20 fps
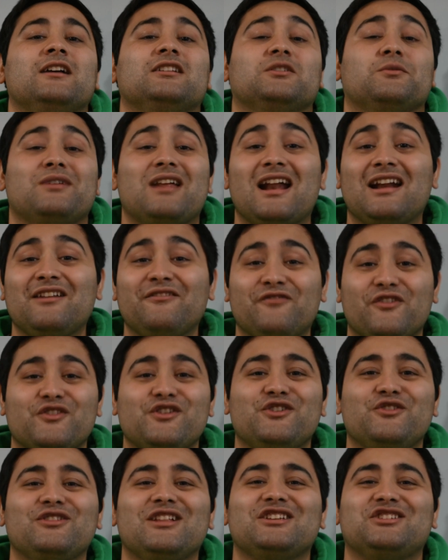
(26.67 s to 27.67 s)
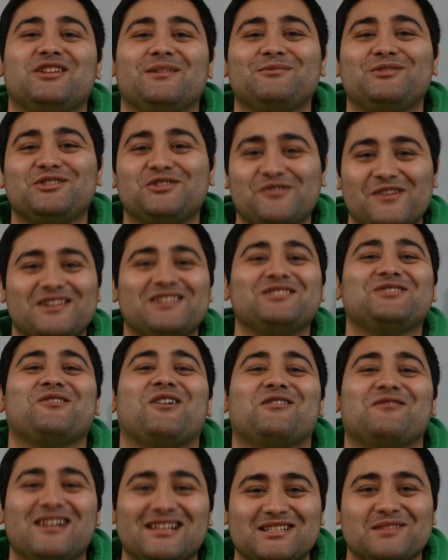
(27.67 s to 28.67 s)
So without any further ado, let's jump straight into
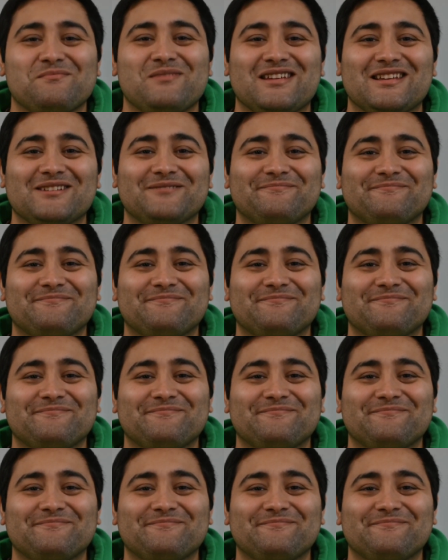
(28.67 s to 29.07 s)
our recipe.